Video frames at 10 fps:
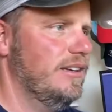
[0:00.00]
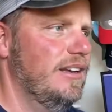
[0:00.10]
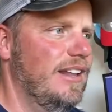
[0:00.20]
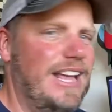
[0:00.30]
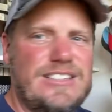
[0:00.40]

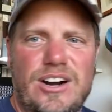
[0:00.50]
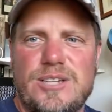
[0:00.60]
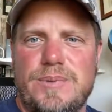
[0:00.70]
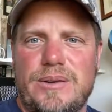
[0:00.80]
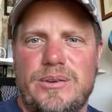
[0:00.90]
That's the hardest
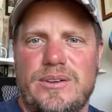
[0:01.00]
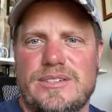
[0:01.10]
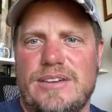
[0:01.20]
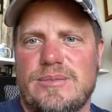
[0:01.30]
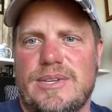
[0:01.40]
part doing those
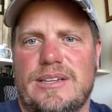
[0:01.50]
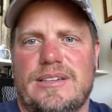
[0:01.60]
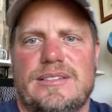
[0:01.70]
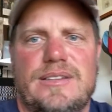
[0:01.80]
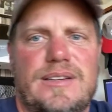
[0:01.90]
live streams like
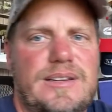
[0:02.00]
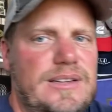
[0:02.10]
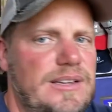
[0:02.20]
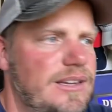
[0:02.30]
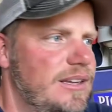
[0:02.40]
this.
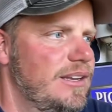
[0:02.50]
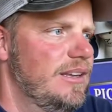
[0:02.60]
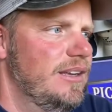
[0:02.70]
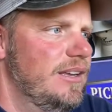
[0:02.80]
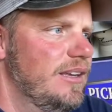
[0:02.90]

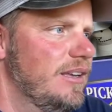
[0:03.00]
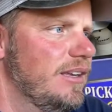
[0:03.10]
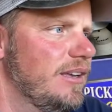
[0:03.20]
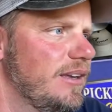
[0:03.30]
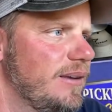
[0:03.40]

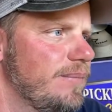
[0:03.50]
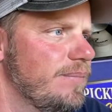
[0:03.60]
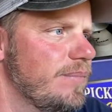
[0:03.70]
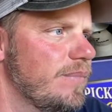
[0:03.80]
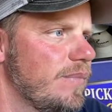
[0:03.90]
Um,
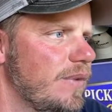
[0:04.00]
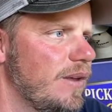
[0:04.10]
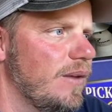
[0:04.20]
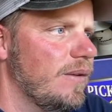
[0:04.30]
yeah.